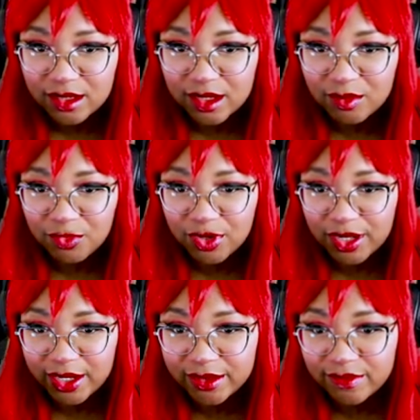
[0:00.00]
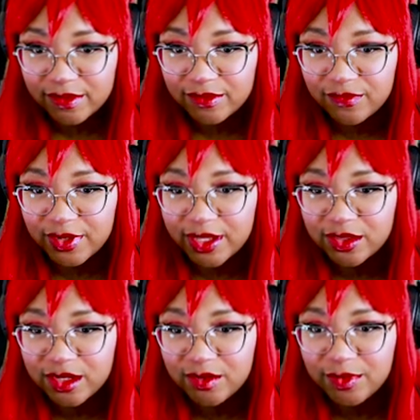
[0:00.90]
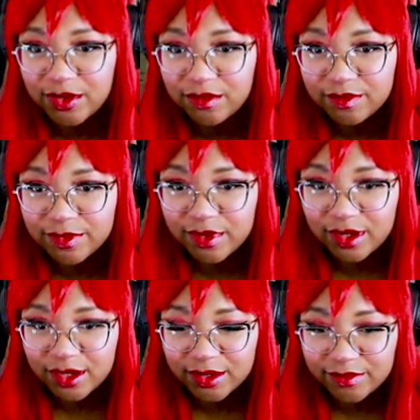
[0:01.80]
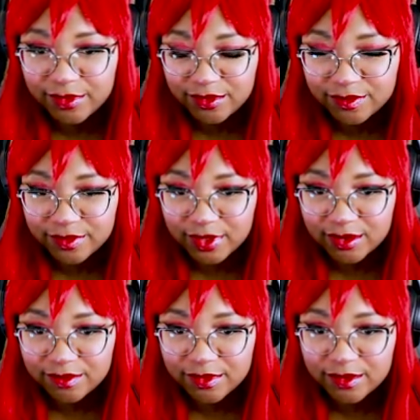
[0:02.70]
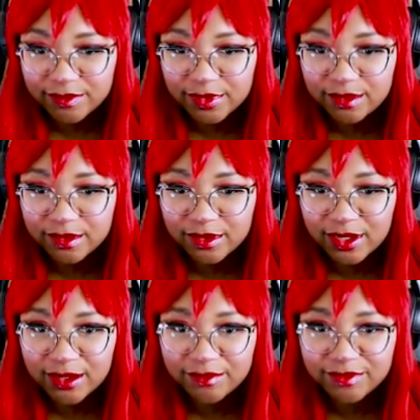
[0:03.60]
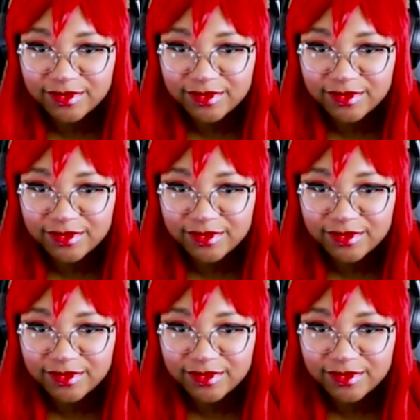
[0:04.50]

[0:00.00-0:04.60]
I got more lights flashing at me. Oh, sorry. Oh, yeah. Oh, no. Okay.